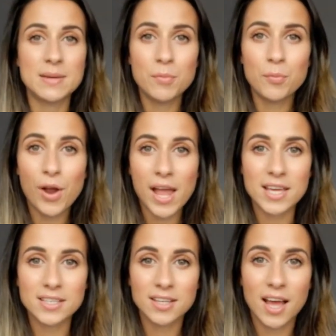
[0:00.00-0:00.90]
Tip number
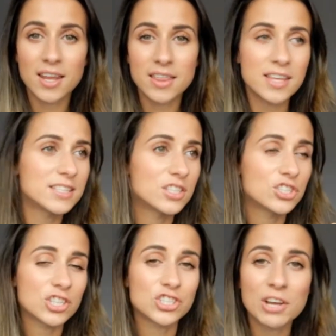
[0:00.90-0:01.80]
8, and then this is
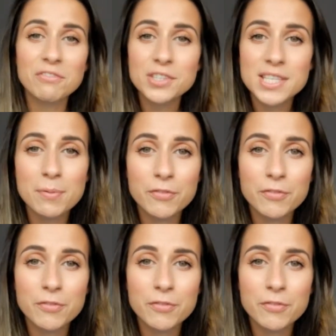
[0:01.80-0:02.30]
just a general tip